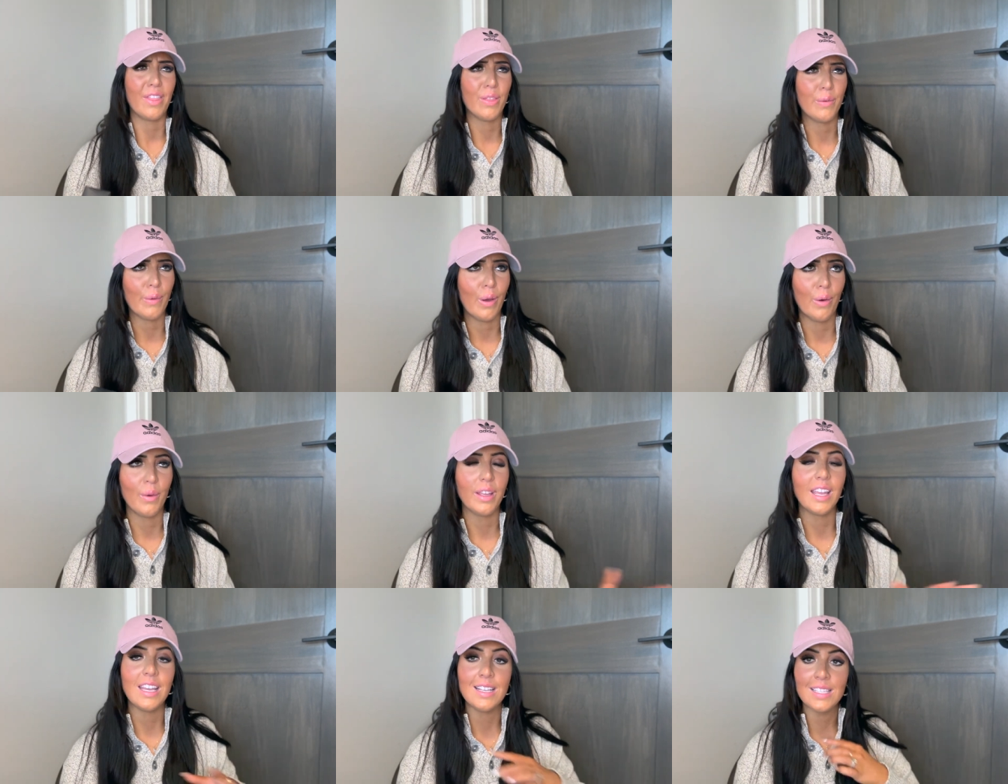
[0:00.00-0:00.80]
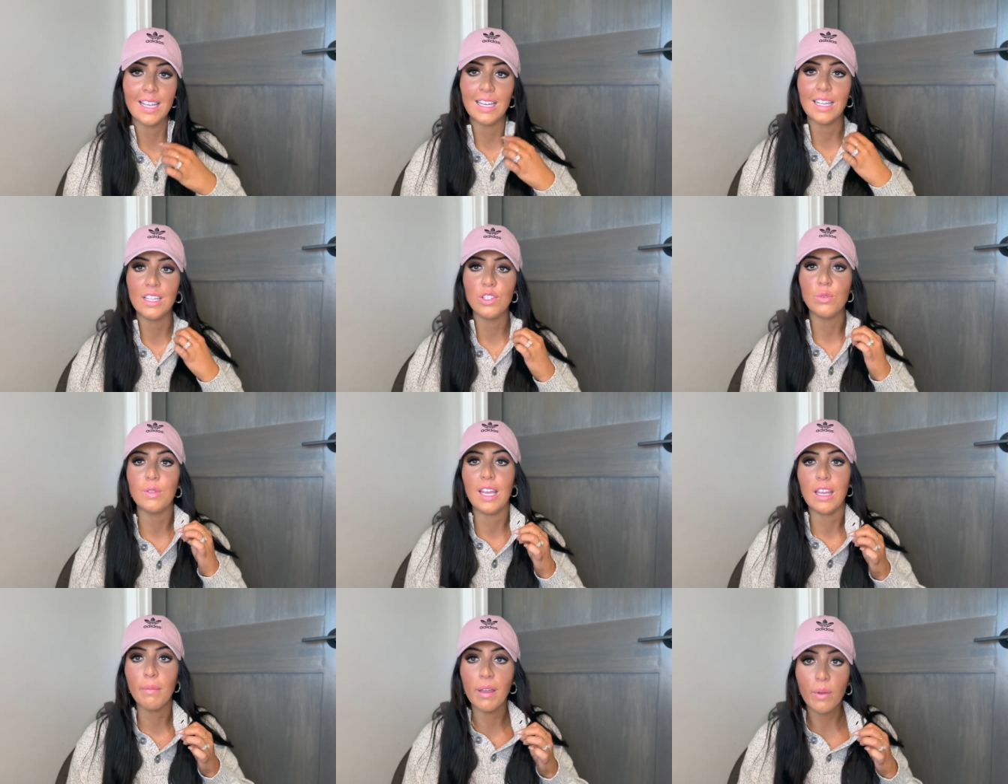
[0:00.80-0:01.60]
in case I need to
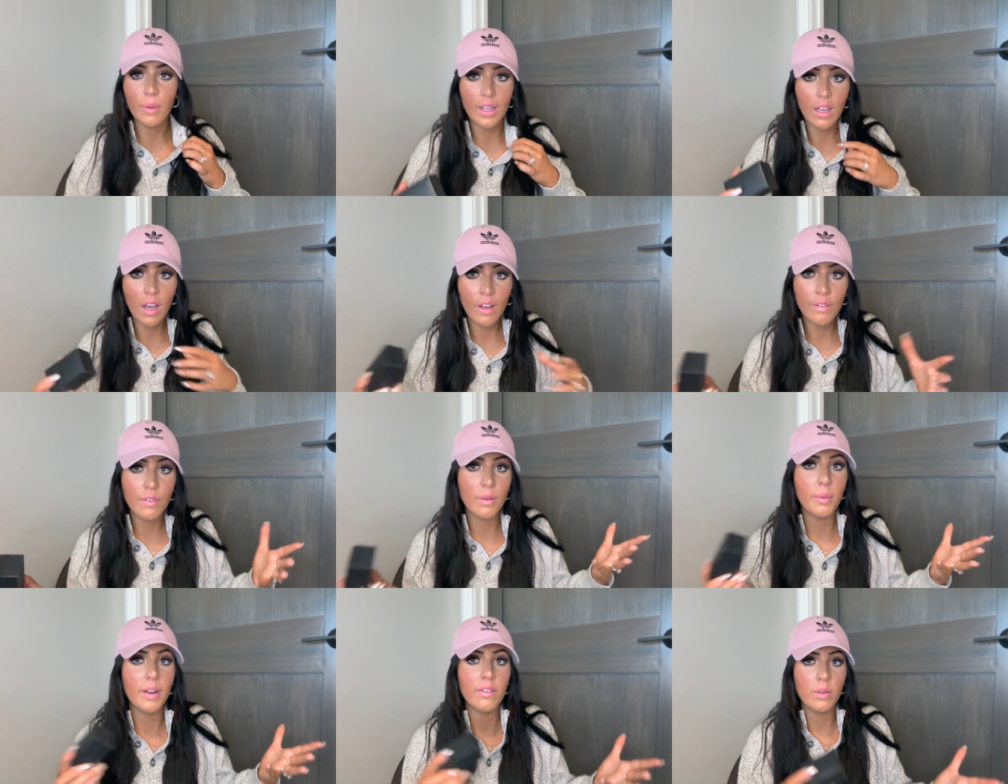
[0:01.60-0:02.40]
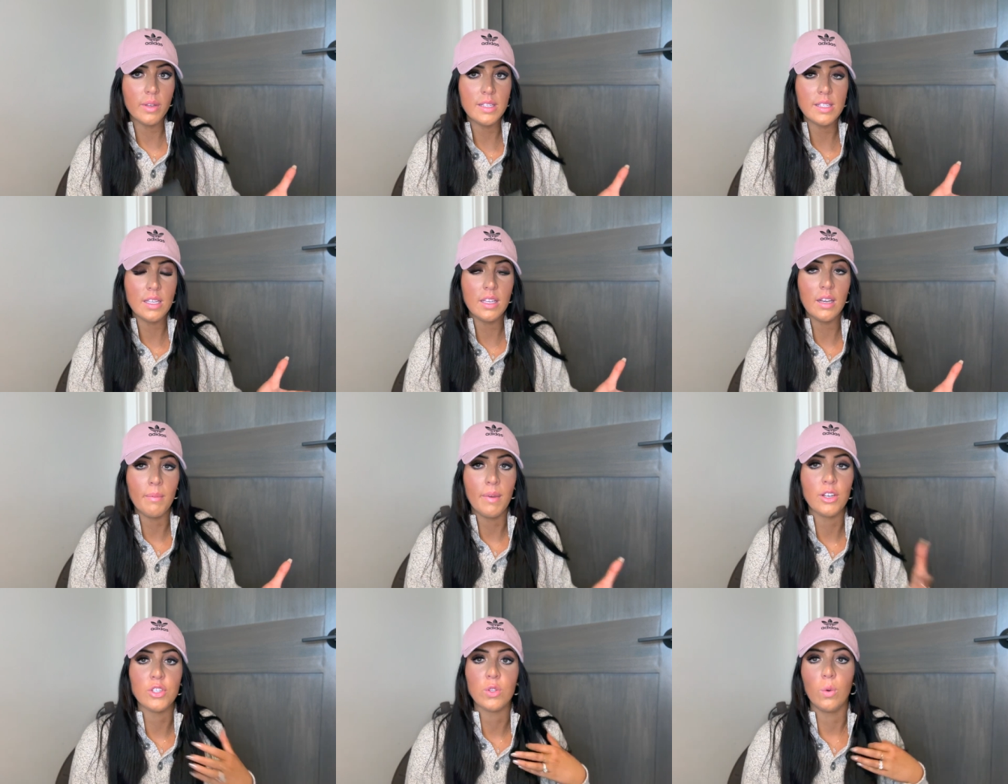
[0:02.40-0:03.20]
take my ring off for whatever reason. I'm
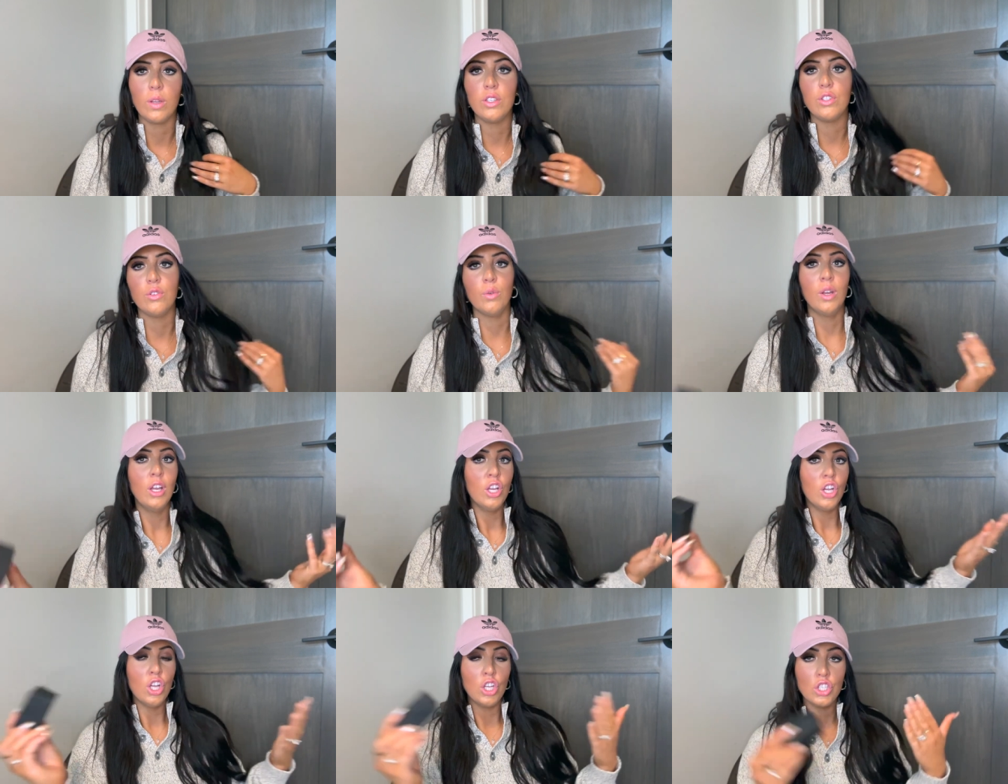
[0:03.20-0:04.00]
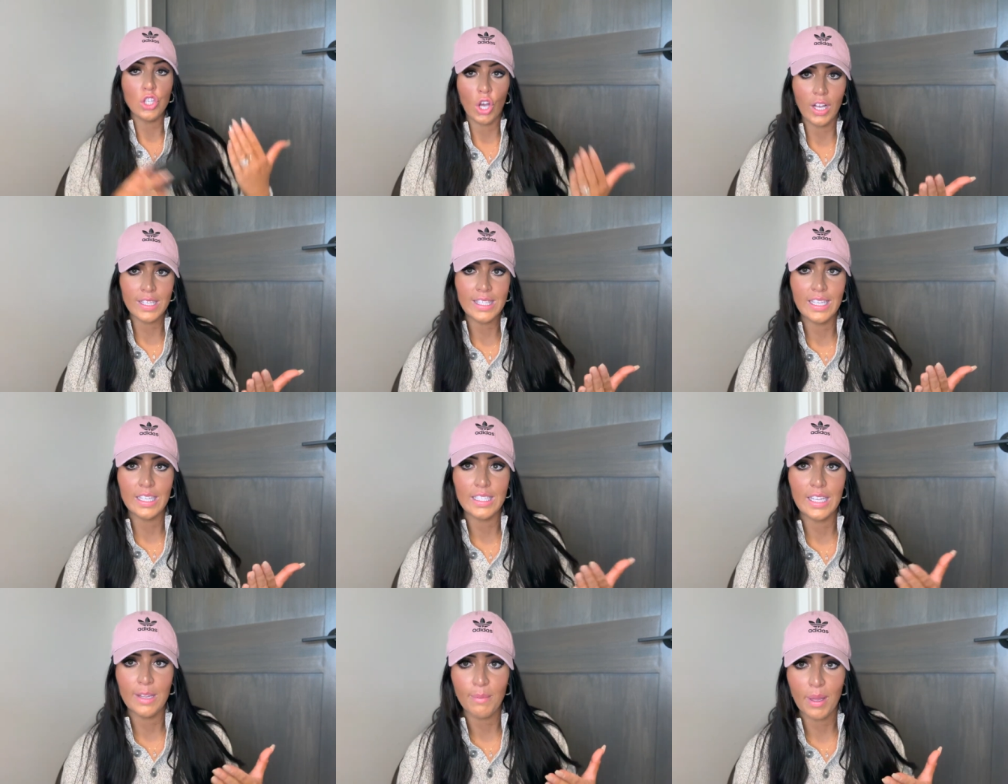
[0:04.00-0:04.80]
not just going to toss
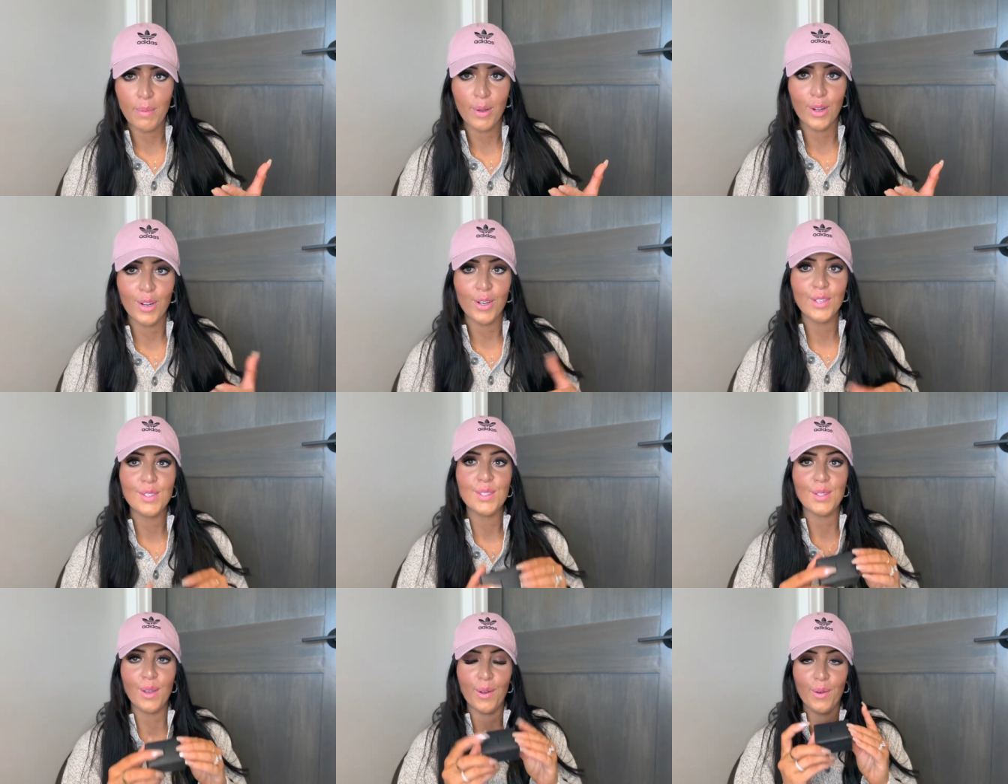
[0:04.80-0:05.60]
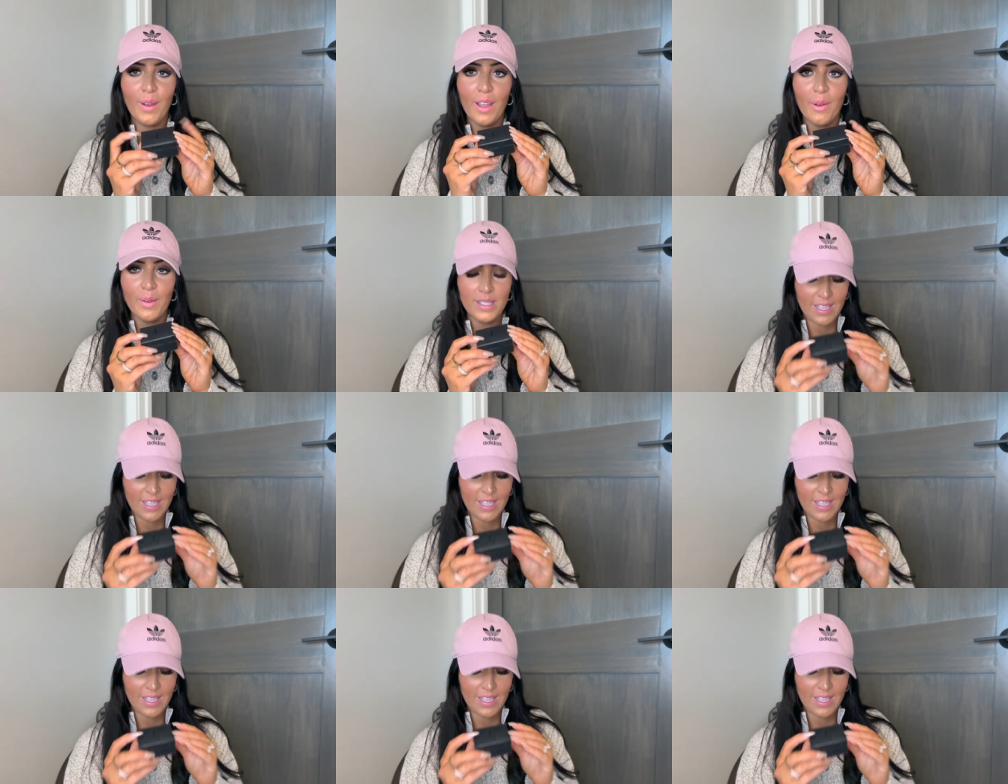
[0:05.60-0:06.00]
it in my purse, so I always